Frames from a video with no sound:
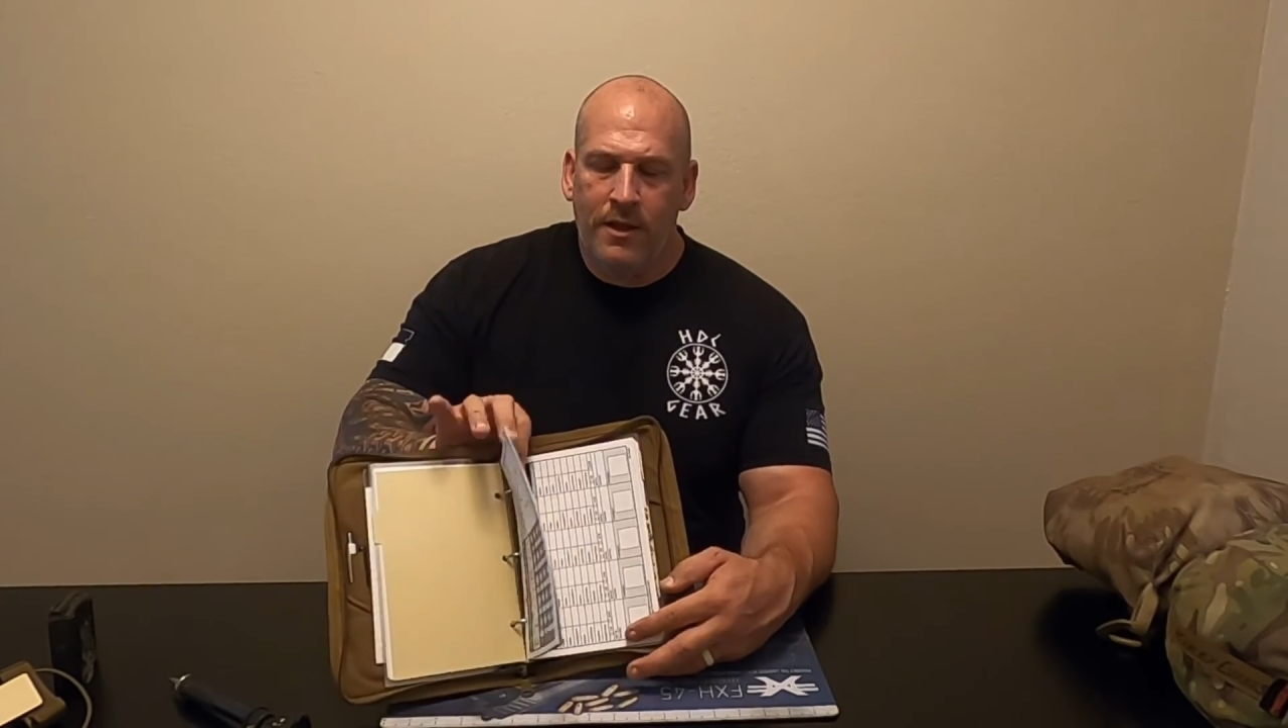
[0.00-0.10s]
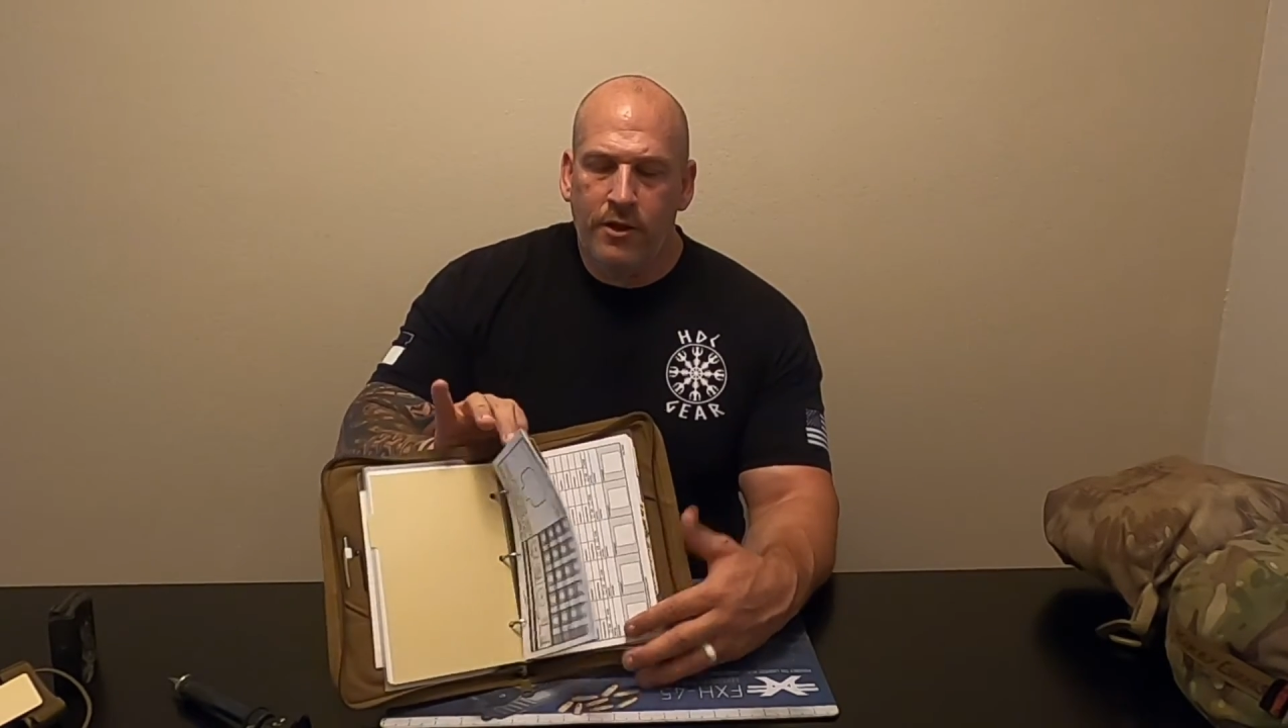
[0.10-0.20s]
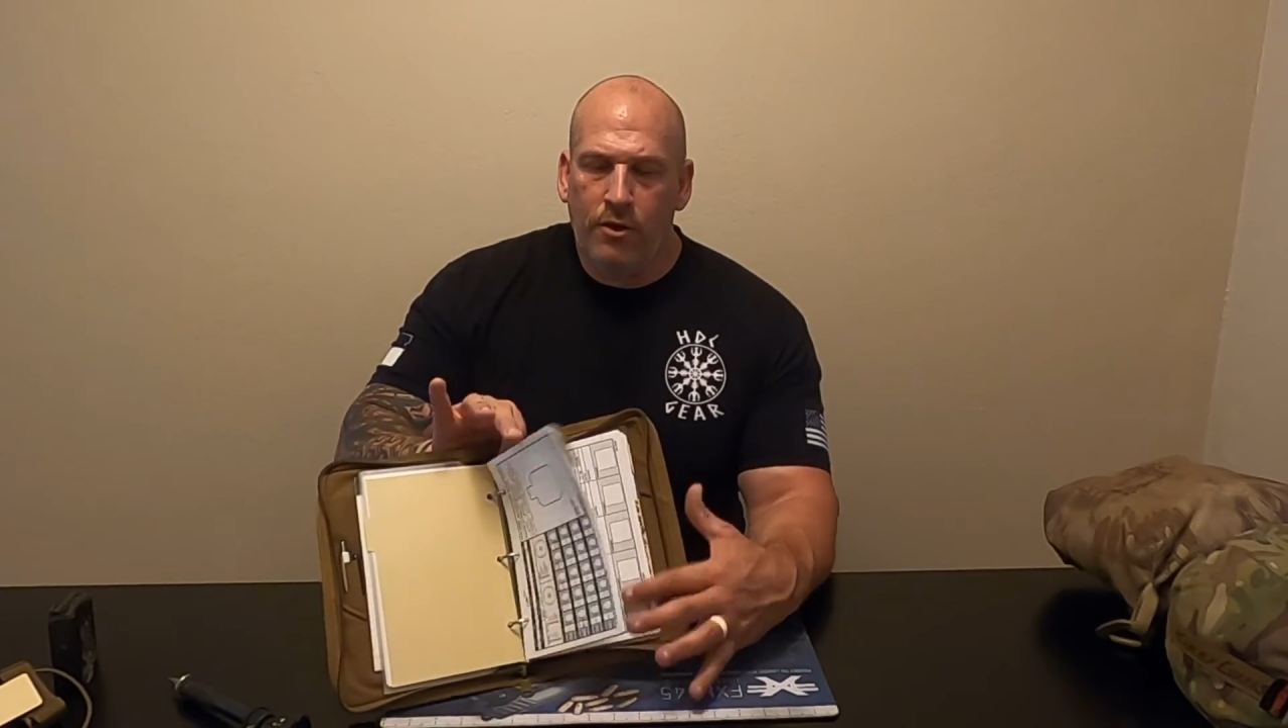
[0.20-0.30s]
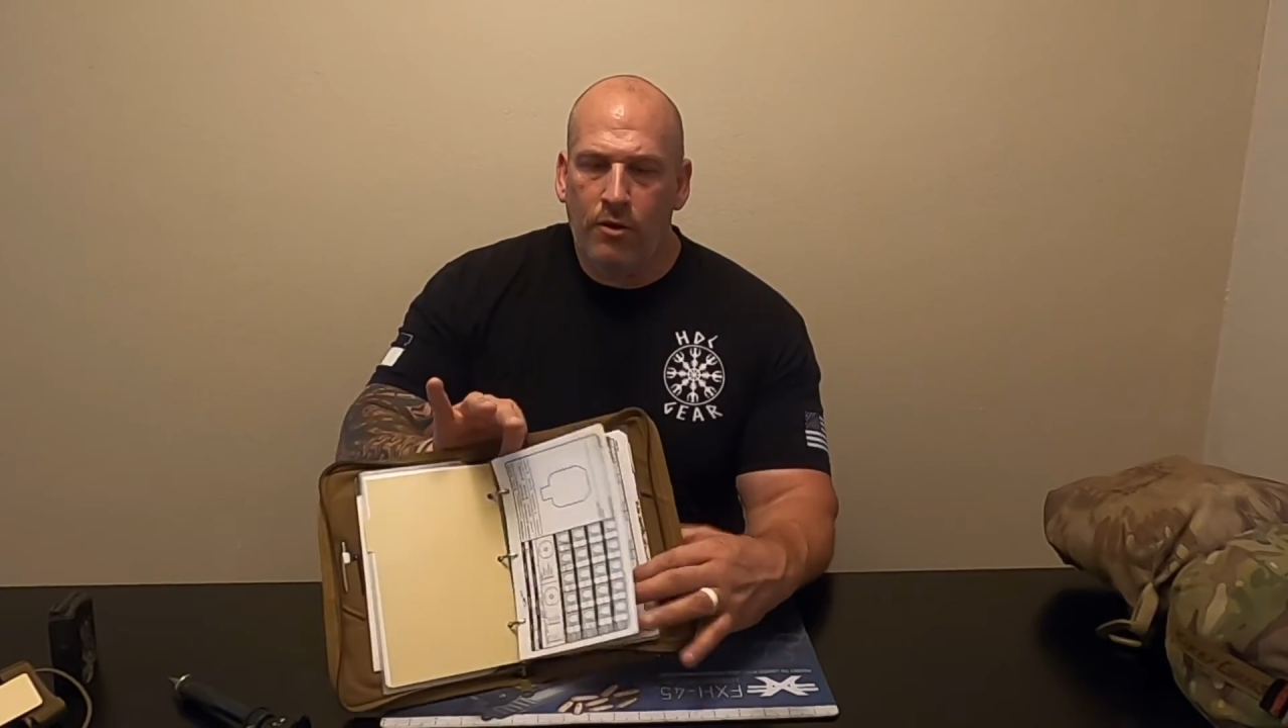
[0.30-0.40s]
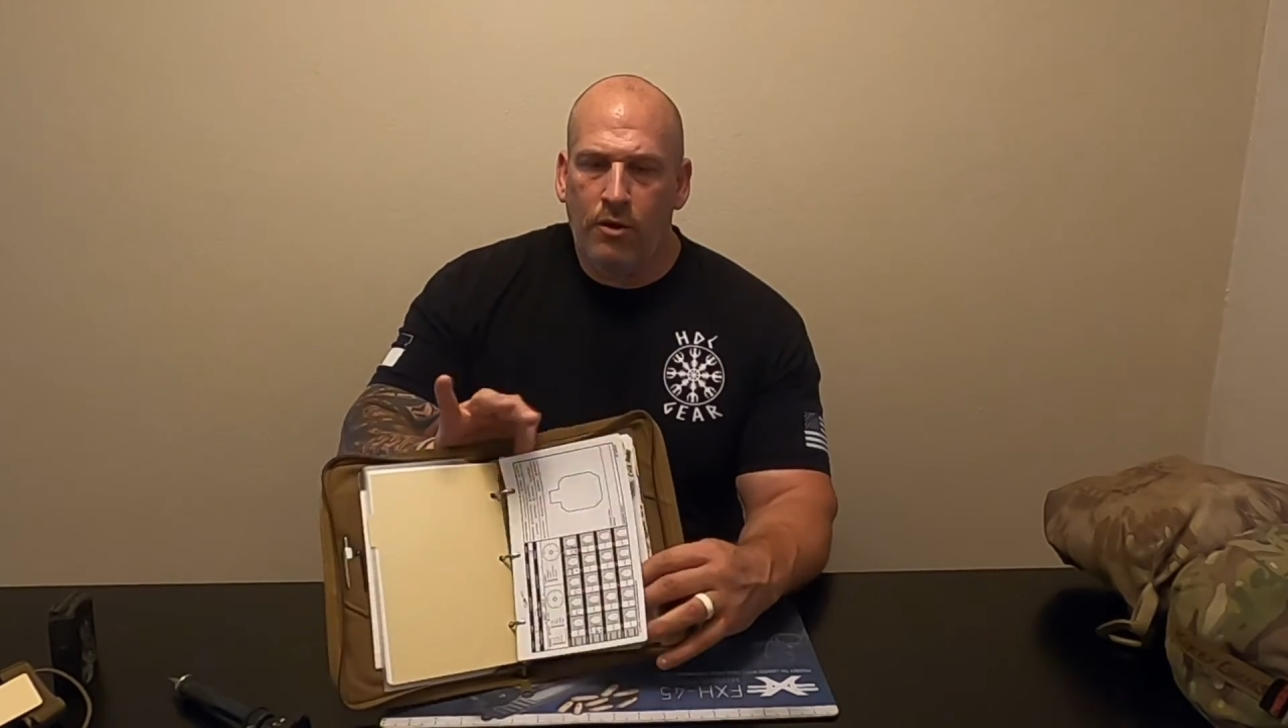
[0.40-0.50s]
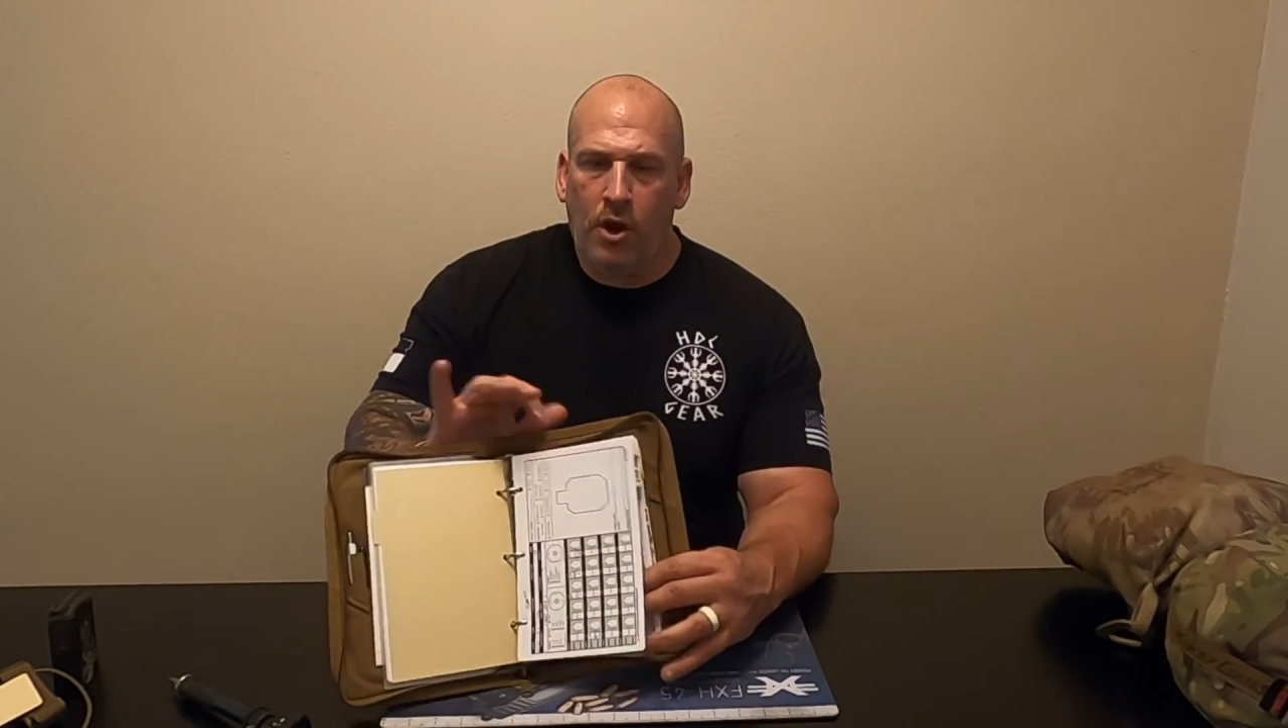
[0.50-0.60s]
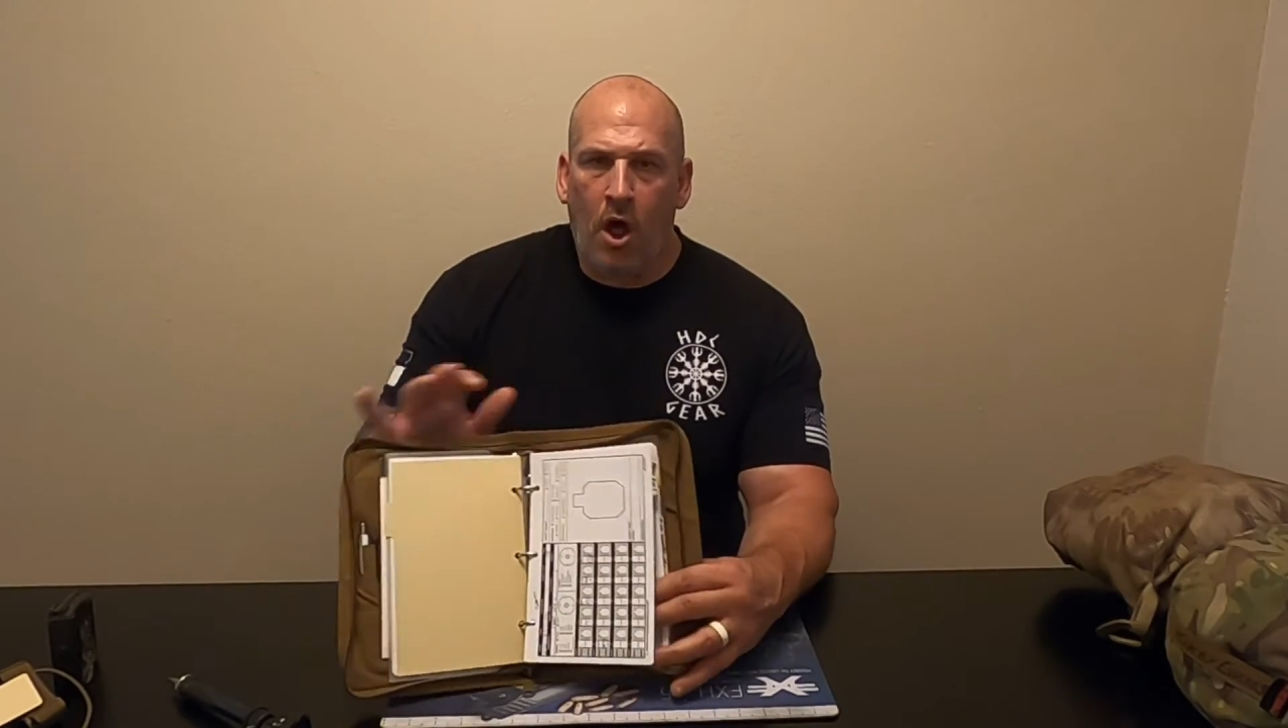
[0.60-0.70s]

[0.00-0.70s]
Your